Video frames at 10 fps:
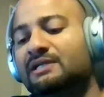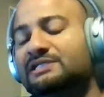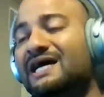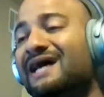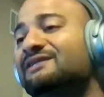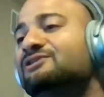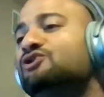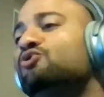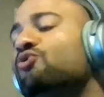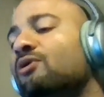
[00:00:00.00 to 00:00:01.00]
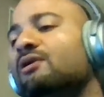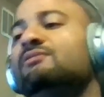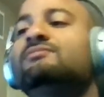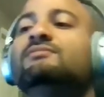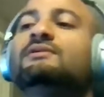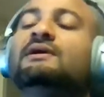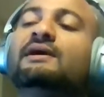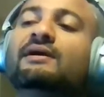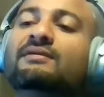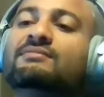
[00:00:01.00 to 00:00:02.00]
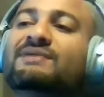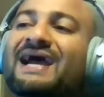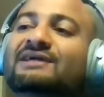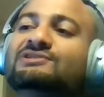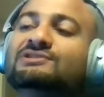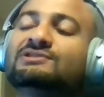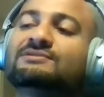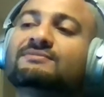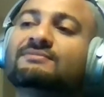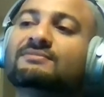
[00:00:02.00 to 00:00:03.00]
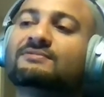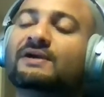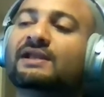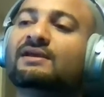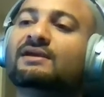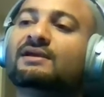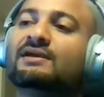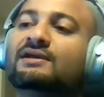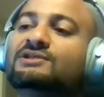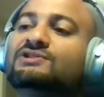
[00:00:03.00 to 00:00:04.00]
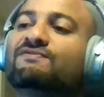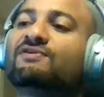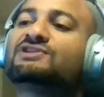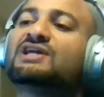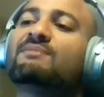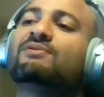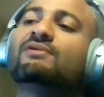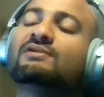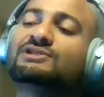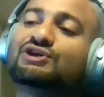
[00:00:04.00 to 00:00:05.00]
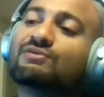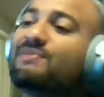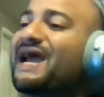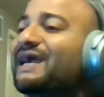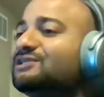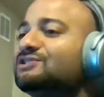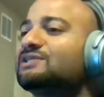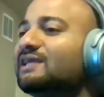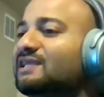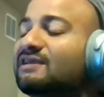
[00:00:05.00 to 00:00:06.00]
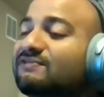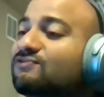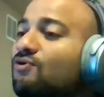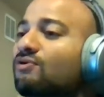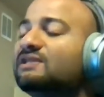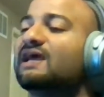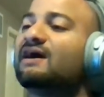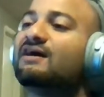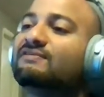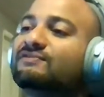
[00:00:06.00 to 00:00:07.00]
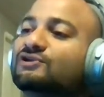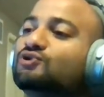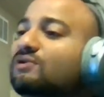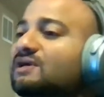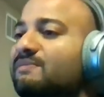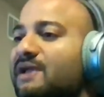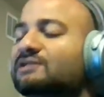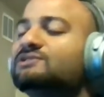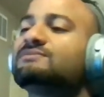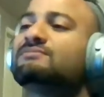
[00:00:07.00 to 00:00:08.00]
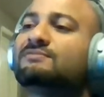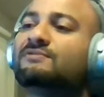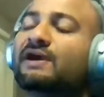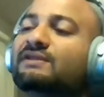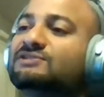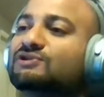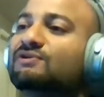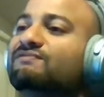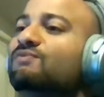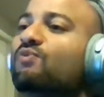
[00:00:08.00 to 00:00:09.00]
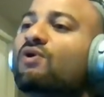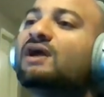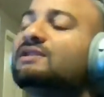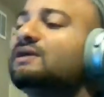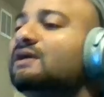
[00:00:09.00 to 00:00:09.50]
.NET tool packages, right? So for example, certain packages like EF Core, they have tool commands, right? So if you want